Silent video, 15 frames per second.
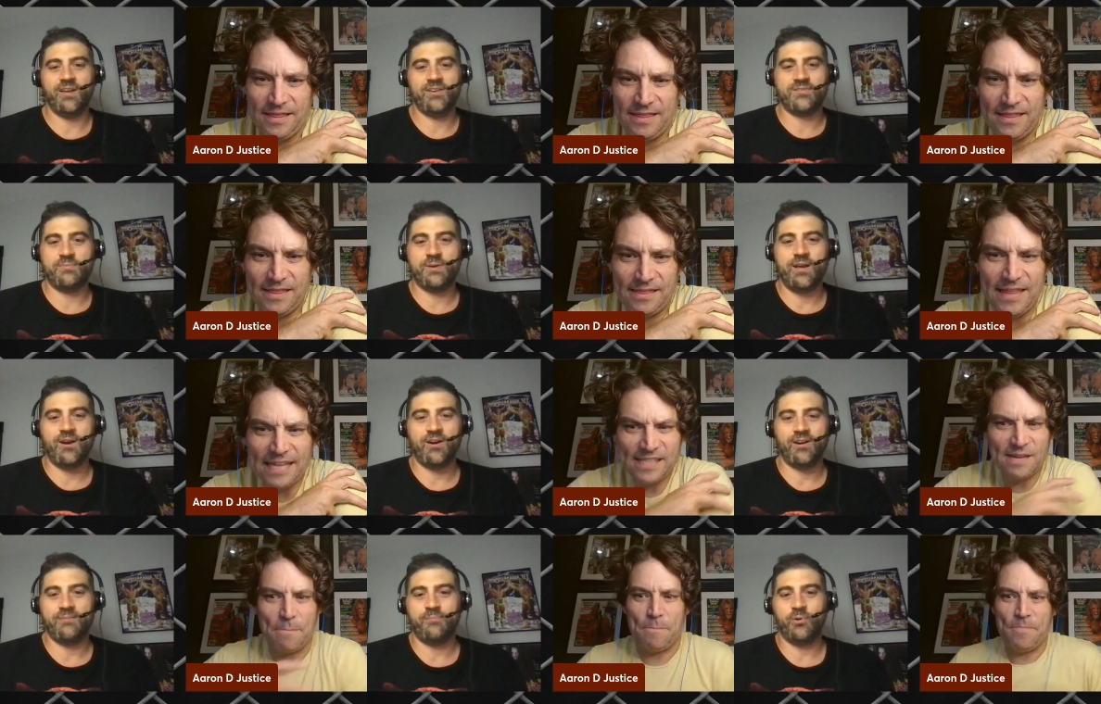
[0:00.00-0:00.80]
Speaker 1: as a big that's
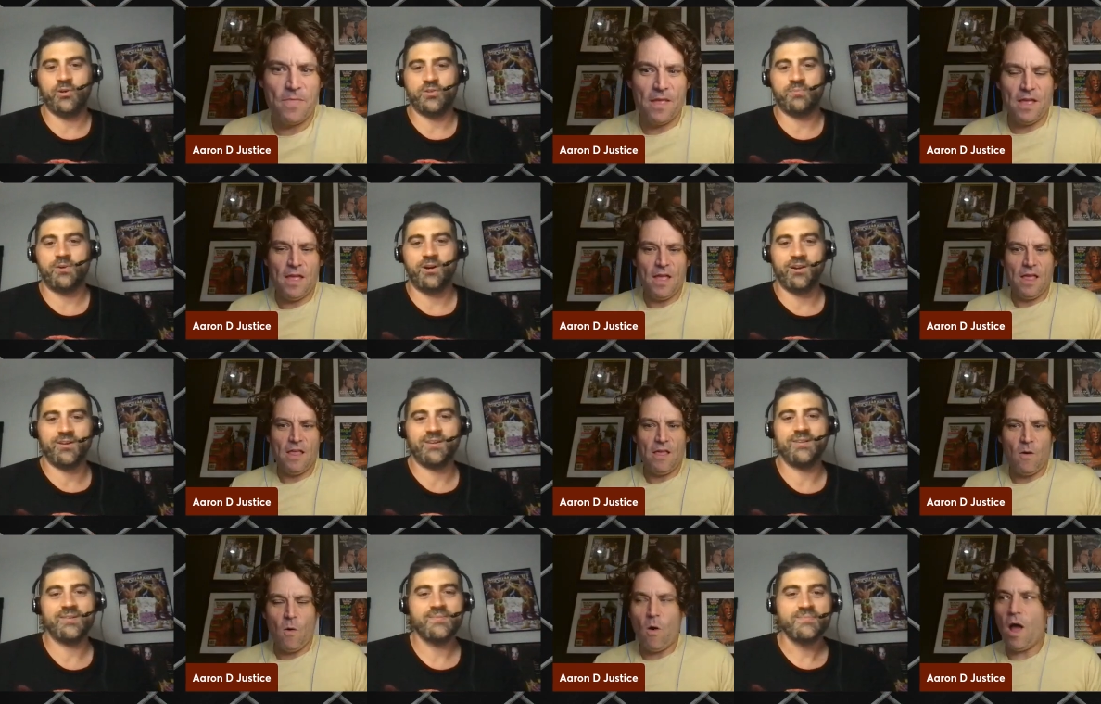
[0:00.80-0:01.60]
Hardy a, Boys mark.
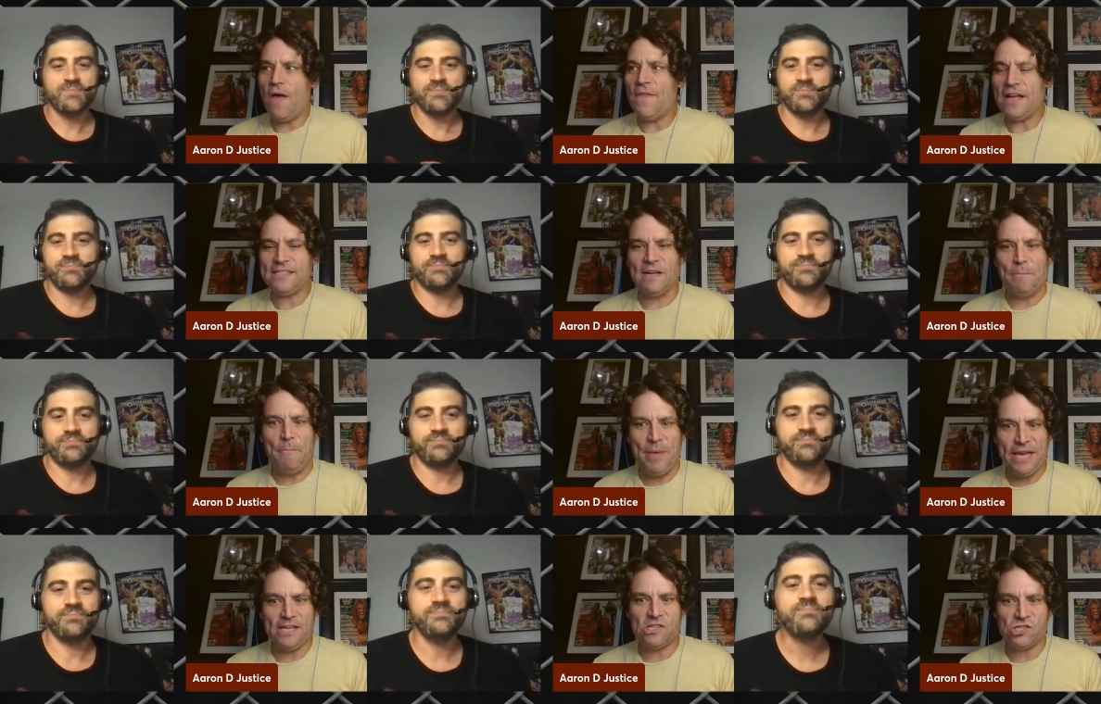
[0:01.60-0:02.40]
Speaker 2: And that's a
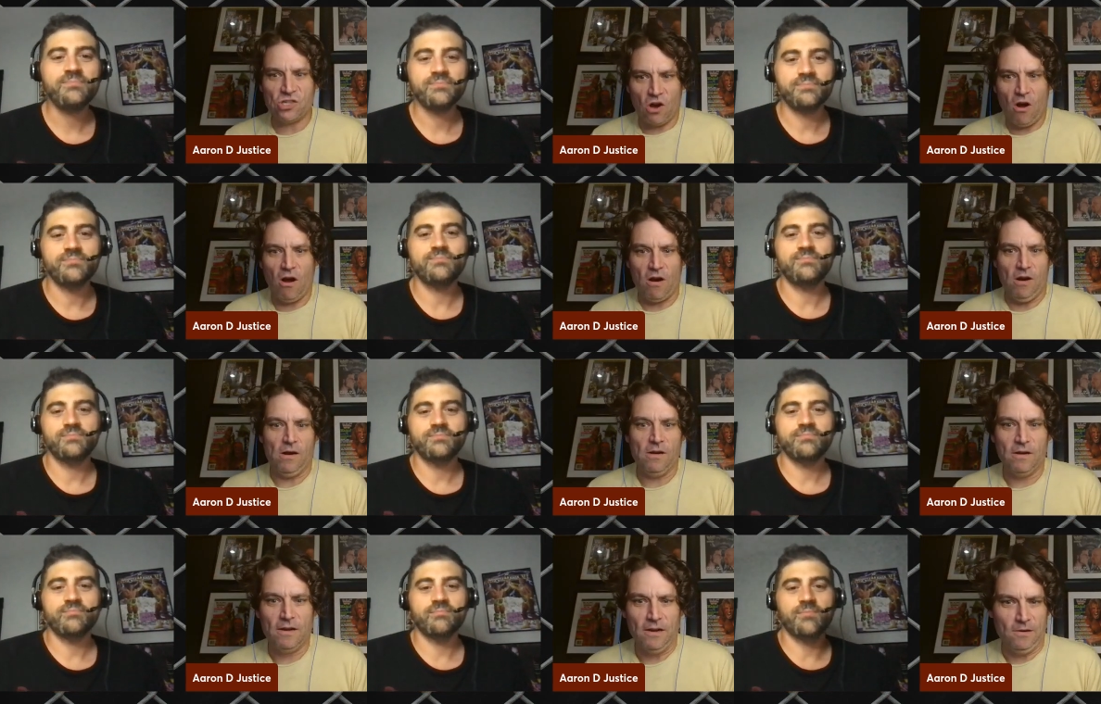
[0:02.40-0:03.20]
big star.
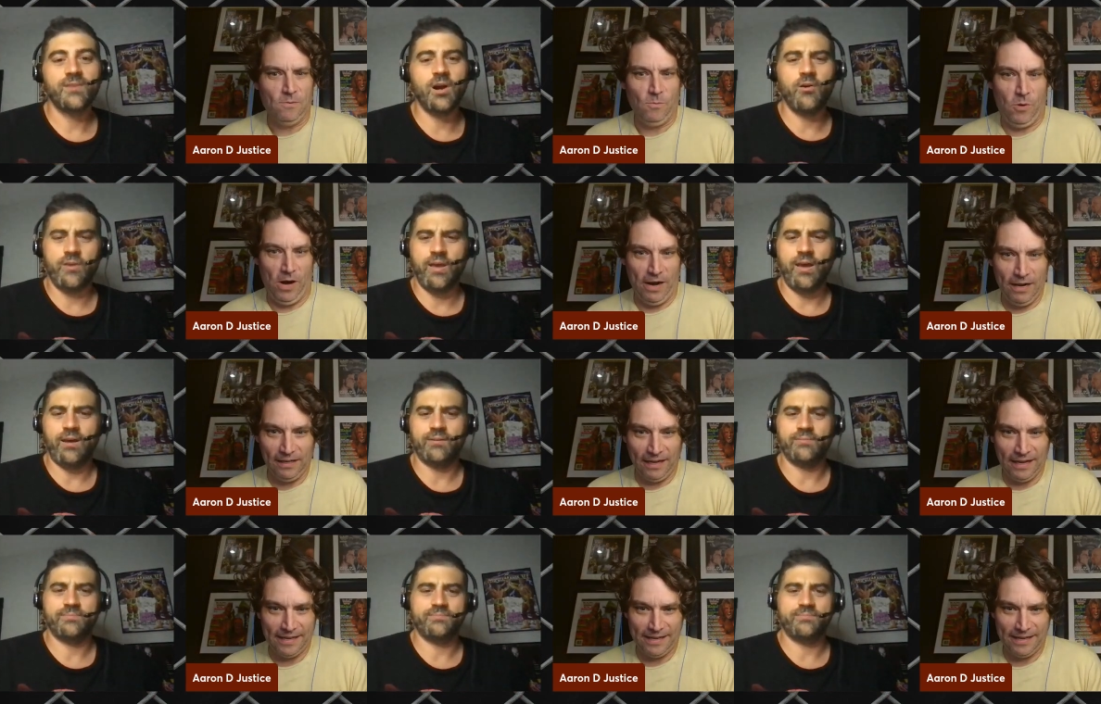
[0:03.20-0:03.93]
Oh right? yeah, like,